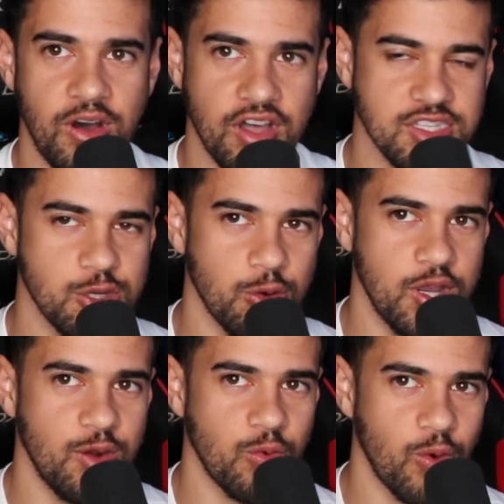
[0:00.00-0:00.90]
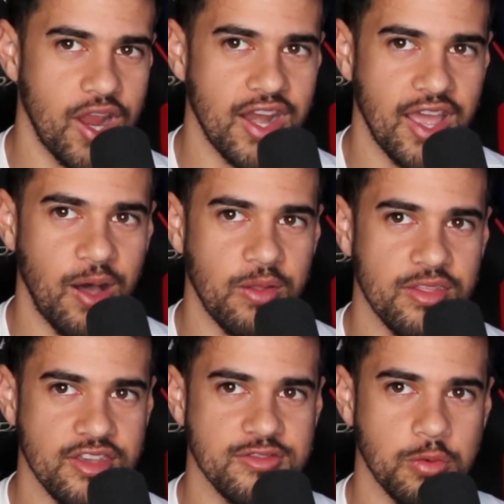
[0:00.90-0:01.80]
on screen right now.
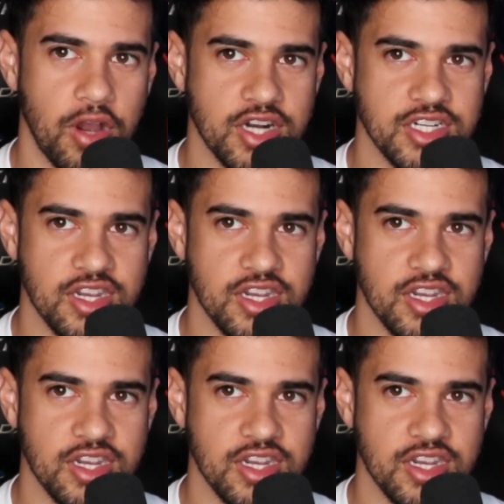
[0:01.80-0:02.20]
Thanks for watching.